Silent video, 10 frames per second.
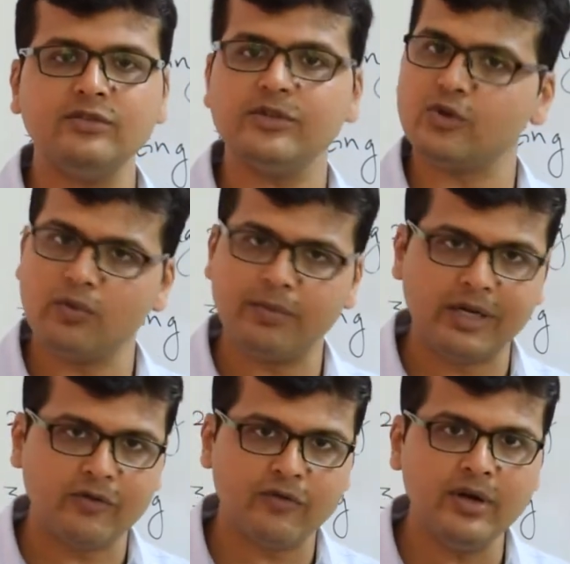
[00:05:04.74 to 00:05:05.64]
which could be
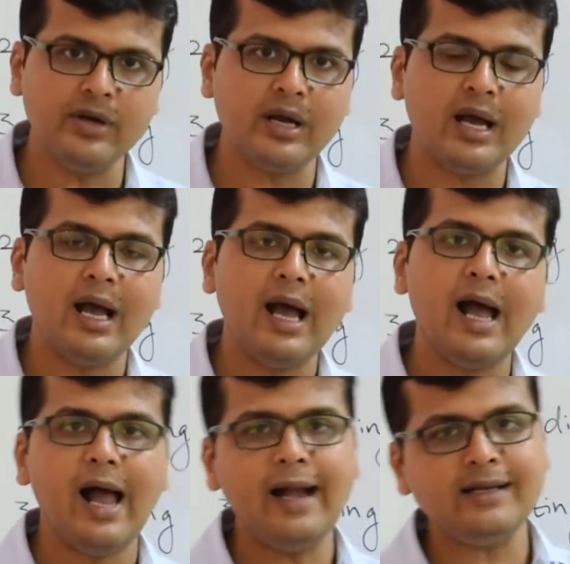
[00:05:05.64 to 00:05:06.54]
different,
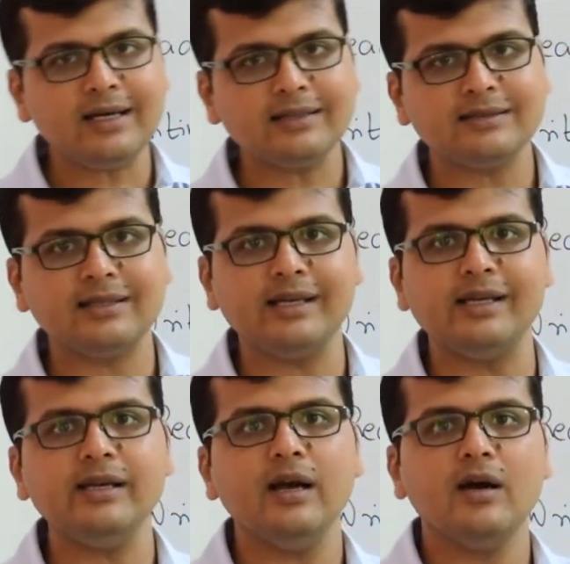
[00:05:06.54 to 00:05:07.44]
and task
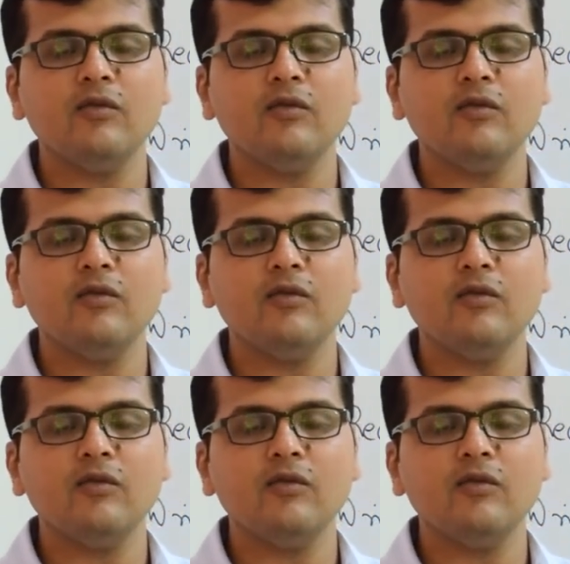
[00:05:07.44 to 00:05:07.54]
3